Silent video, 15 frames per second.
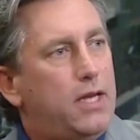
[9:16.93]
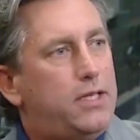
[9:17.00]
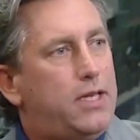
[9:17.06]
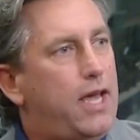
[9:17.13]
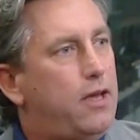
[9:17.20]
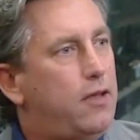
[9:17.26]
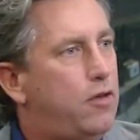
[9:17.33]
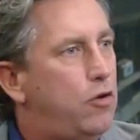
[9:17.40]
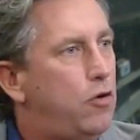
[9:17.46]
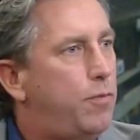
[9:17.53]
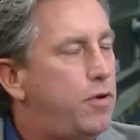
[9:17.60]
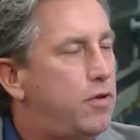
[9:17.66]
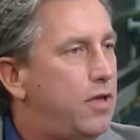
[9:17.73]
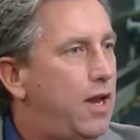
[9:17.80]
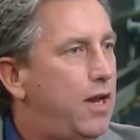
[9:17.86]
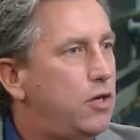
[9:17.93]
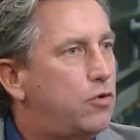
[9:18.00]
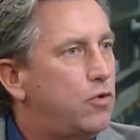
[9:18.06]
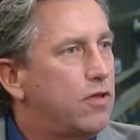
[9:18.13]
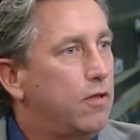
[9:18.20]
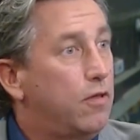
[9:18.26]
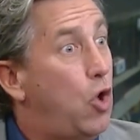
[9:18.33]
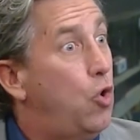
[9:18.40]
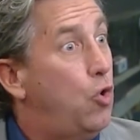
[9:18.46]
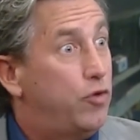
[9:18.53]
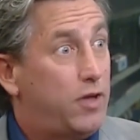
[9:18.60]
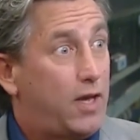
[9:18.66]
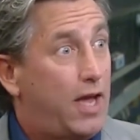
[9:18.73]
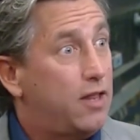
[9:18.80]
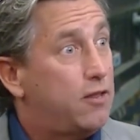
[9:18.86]
take 0% interest
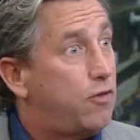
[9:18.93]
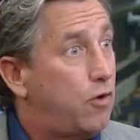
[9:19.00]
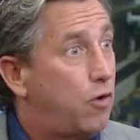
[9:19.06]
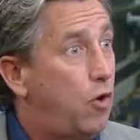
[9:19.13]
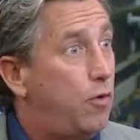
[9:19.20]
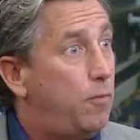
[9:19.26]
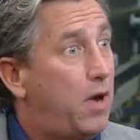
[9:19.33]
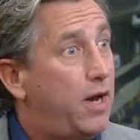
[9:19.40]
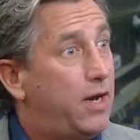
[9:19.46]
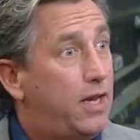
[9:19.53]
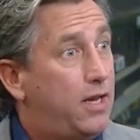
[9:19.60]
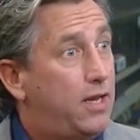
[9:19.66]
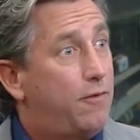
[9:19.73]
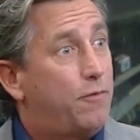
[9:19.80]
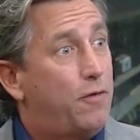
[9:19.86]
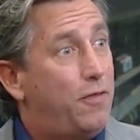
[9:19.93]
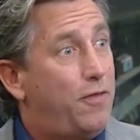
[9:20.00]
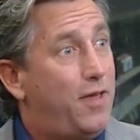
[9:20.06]
loans against their own money and different